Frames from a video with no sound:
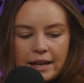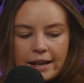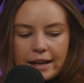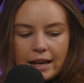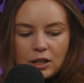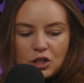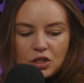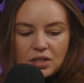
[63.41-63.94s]

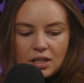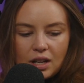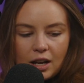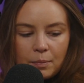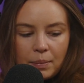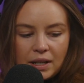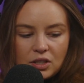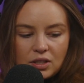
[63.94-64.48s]
Can you
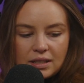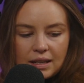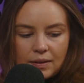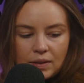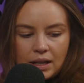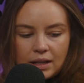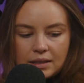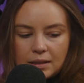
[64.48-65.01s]
start by just
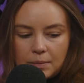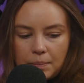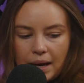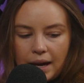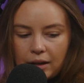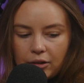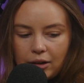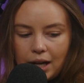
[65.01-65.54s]
giving us some
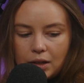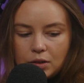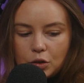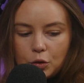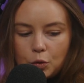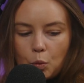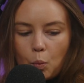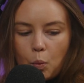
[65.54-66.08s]
background
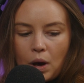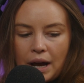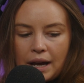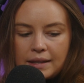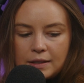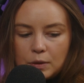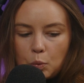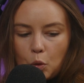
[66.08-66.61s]
on why
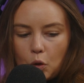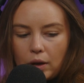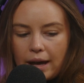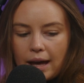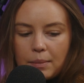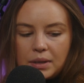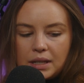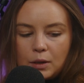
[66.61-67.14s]
this war
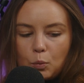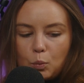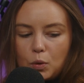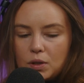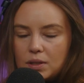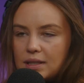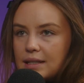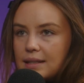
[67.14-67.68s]
cabinet
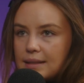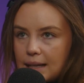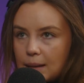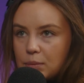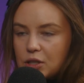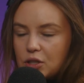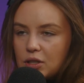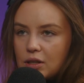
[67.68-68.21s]
was
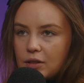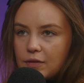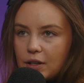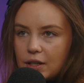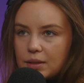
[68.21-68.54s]
established in the first